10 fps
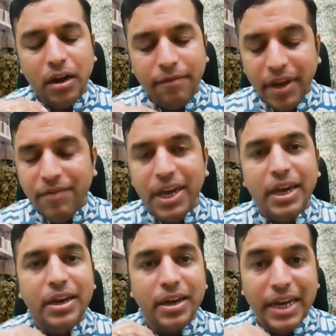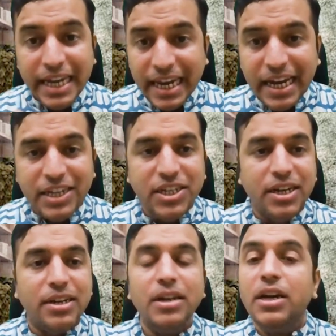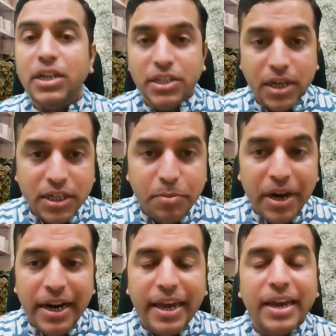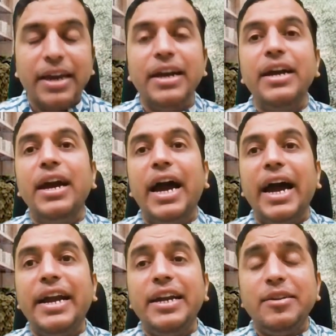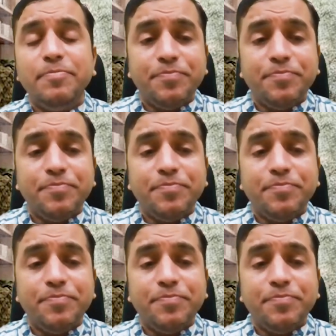weaving, irrigation, church building, and